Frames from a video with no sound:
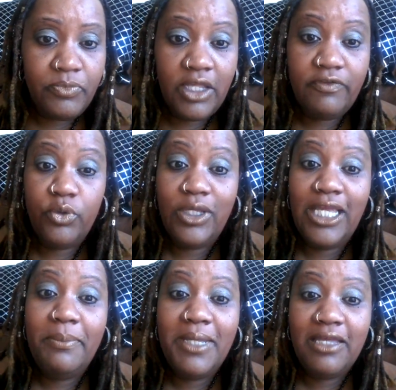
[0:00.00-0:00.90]
if you
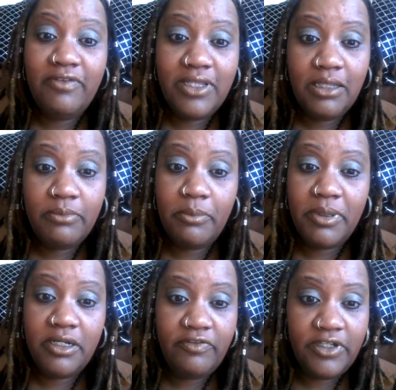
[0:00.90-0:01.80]
keep giving them the
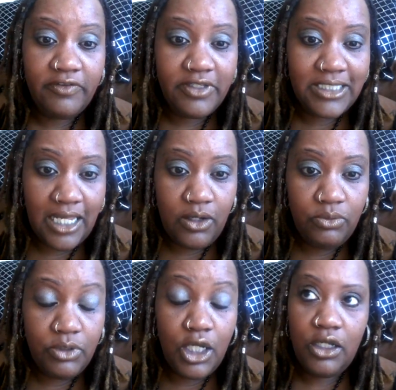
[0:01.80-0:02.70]
benefit of the
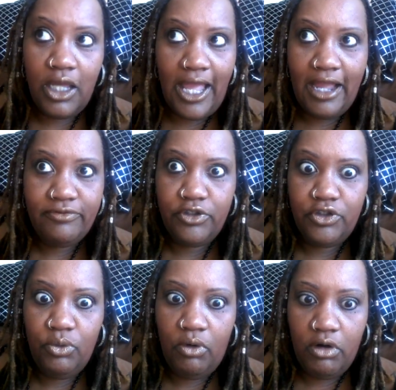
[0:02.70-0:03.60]
doubt after
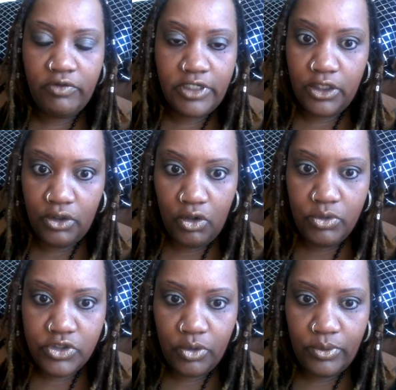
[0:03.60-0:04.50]
you already know
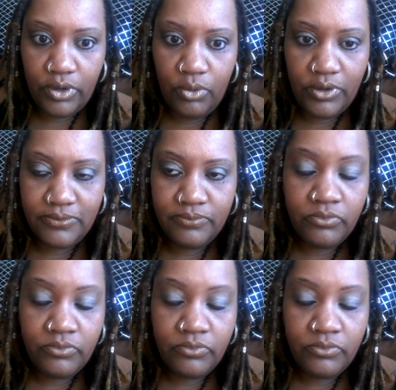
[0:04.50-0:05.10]
what's going on,